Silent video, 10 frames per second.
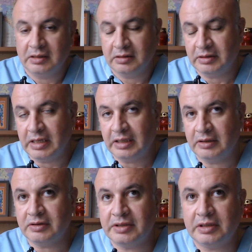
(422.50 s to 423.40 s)

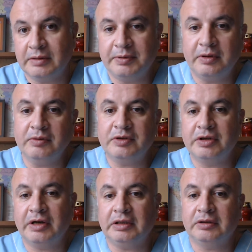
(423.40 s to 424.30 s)
Diagnostic approach:
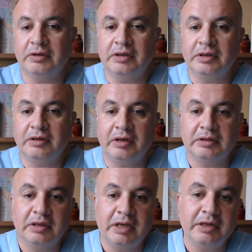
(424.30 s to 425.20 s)
direct or
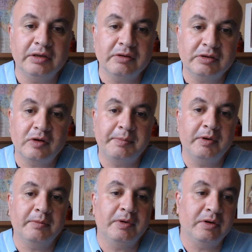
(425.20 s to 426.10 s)
indirect laryngoscopy
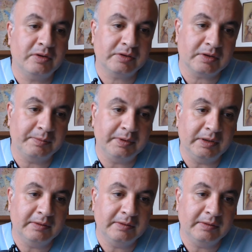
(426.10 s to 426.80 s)
or bronchoscopy.